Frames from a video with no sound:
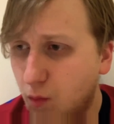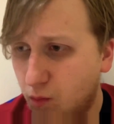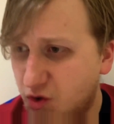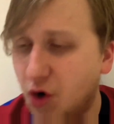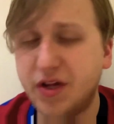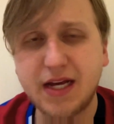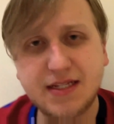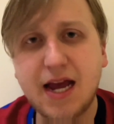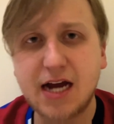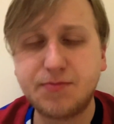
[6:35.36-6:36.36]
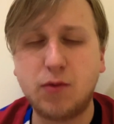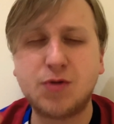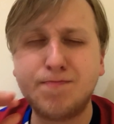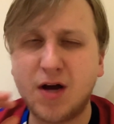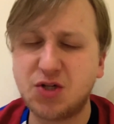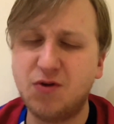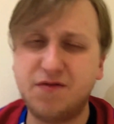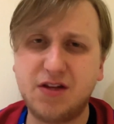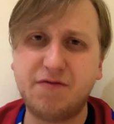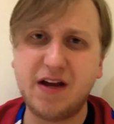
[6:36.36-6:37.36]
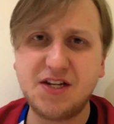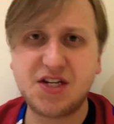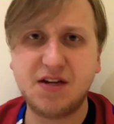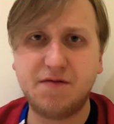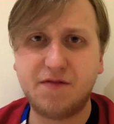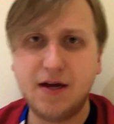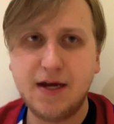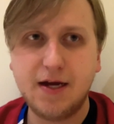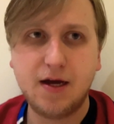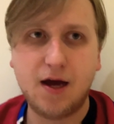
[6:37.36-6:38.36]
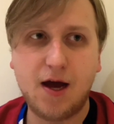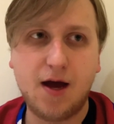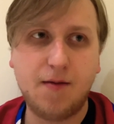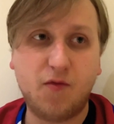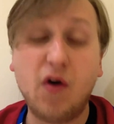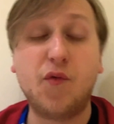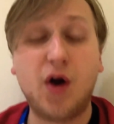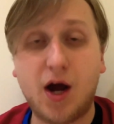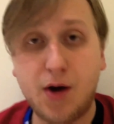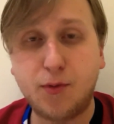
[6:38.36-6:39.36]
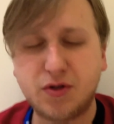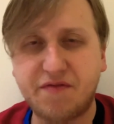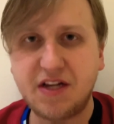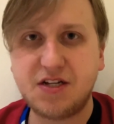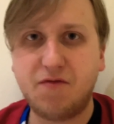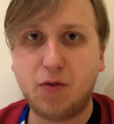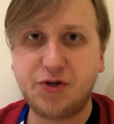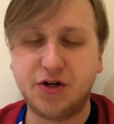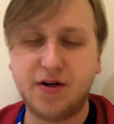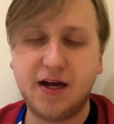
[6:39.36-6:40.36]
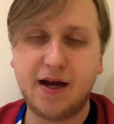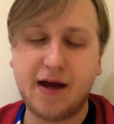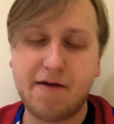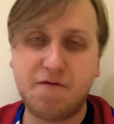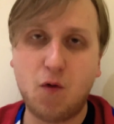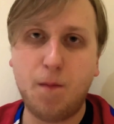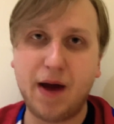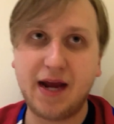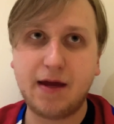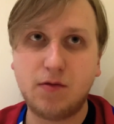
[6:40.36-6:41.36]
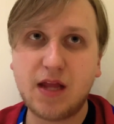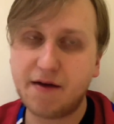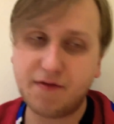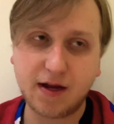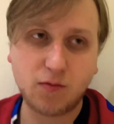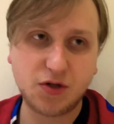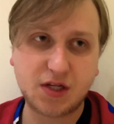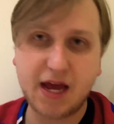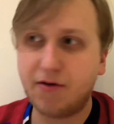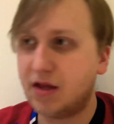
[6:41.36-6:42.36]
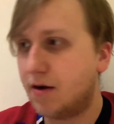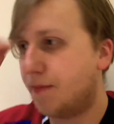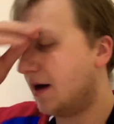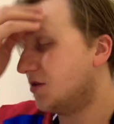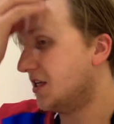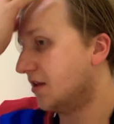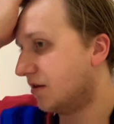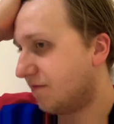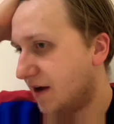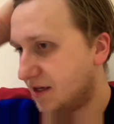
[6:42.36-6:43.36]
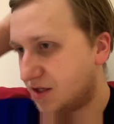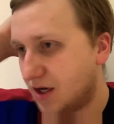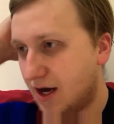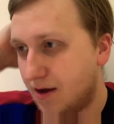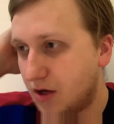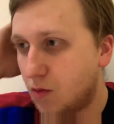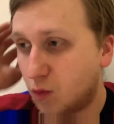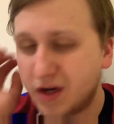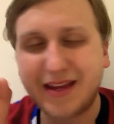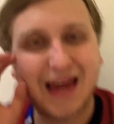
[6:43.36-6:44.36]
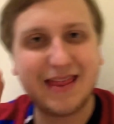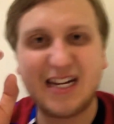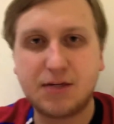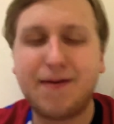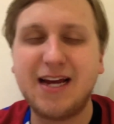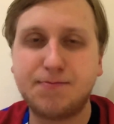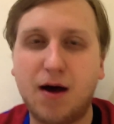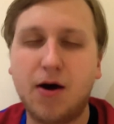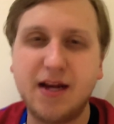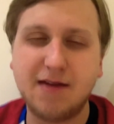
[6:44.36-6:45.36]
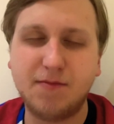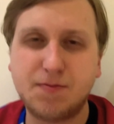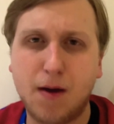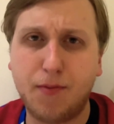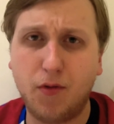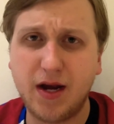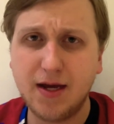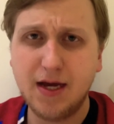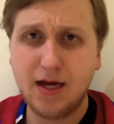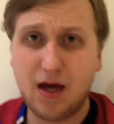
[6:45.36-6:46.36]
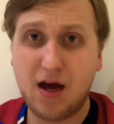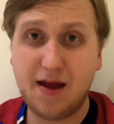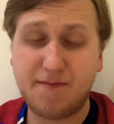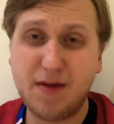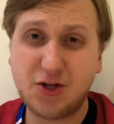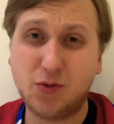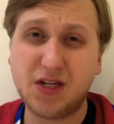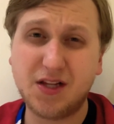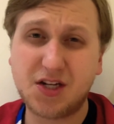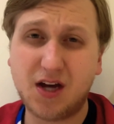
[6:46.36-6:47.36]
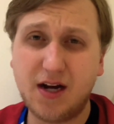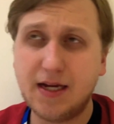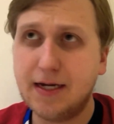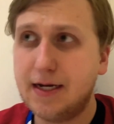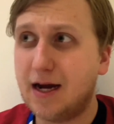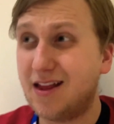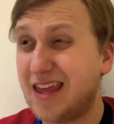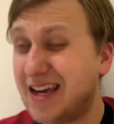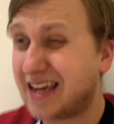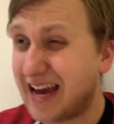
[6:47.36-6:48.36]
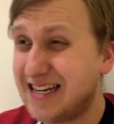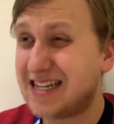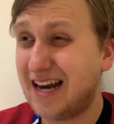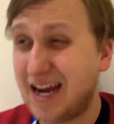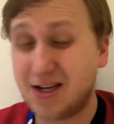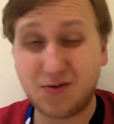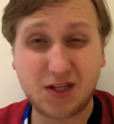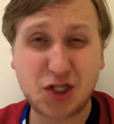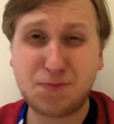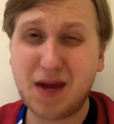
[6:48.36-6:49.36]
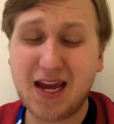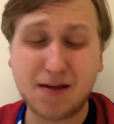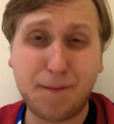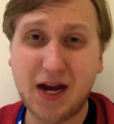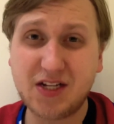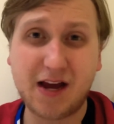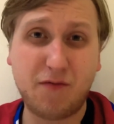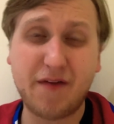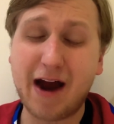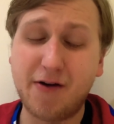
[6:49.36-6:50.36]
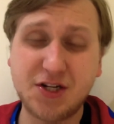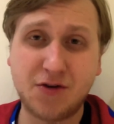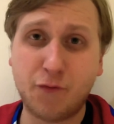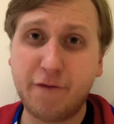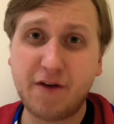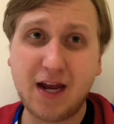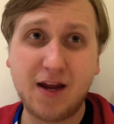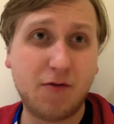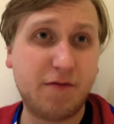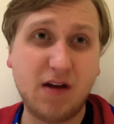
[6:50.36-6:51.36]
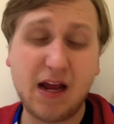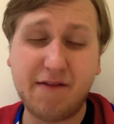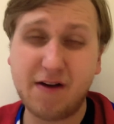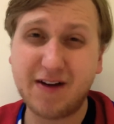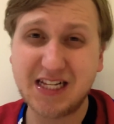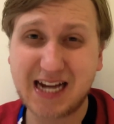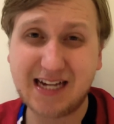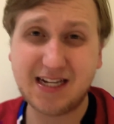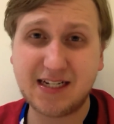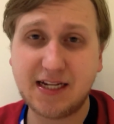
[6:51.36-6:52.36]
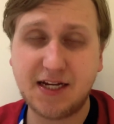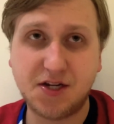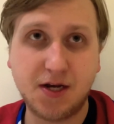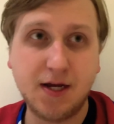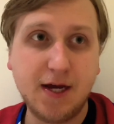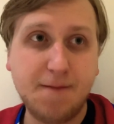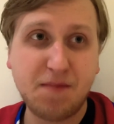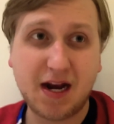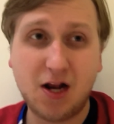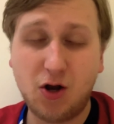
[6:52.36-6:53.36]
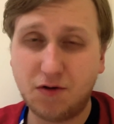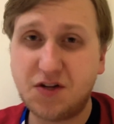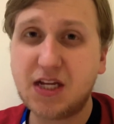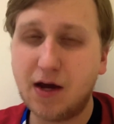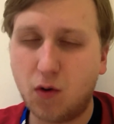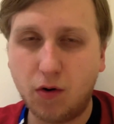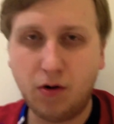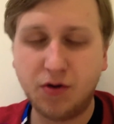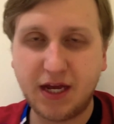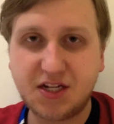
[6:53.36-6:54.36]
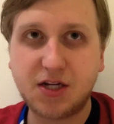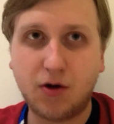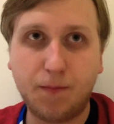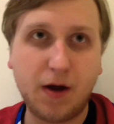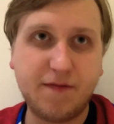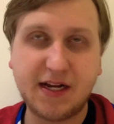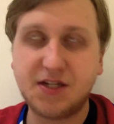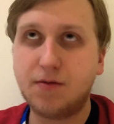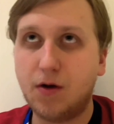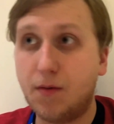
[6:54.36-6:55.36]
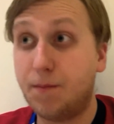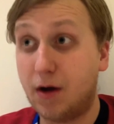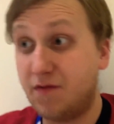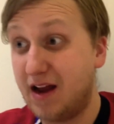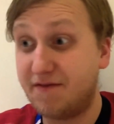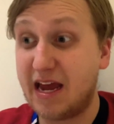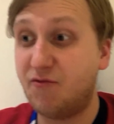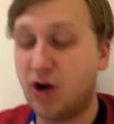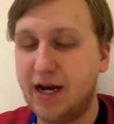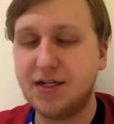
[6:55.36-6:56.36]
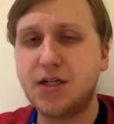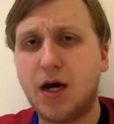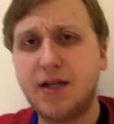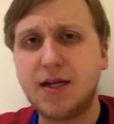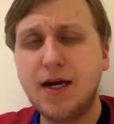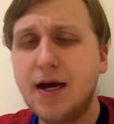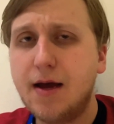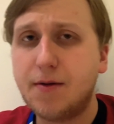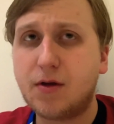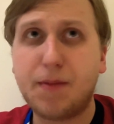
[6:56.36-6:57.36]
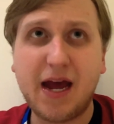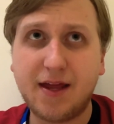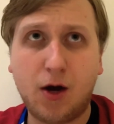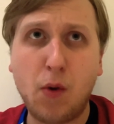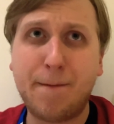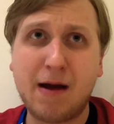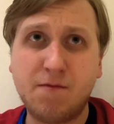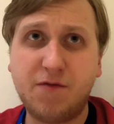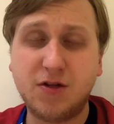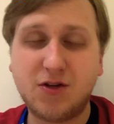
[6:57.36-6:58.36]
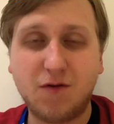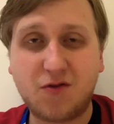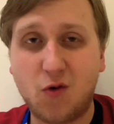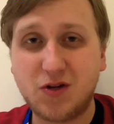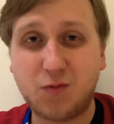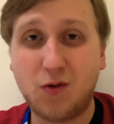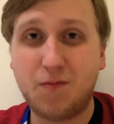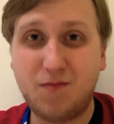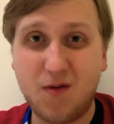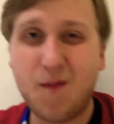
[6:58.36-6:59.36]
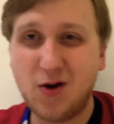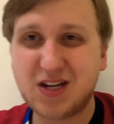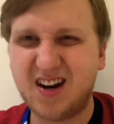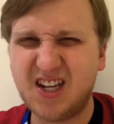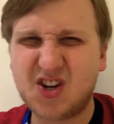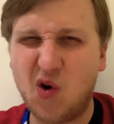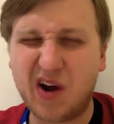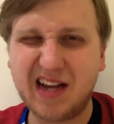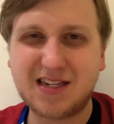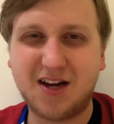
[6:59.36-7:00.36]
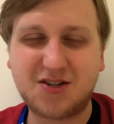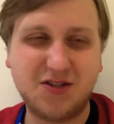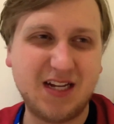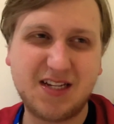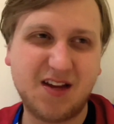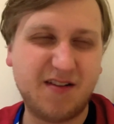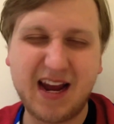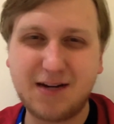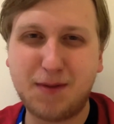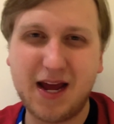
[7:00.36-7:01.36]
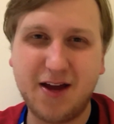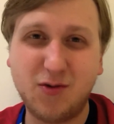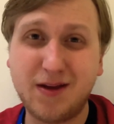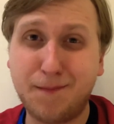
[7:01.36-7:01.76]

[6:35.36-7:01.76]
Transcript: joined the attacks, but was much more of a defensive, reliable defensive option at fullback. He definitely was there or thereabouts in the defence. You wouldn't get that space behind him, is my point, if Mitchell was in the side. And I think against Leeds, with the speed and pace they have with Harrison, Rafinha having a fantastic season and a lot of skill on that, on both hands, both left and right hand sides, pair that with Bamford, who of course will most likely score against us because it's an ex-player who didn't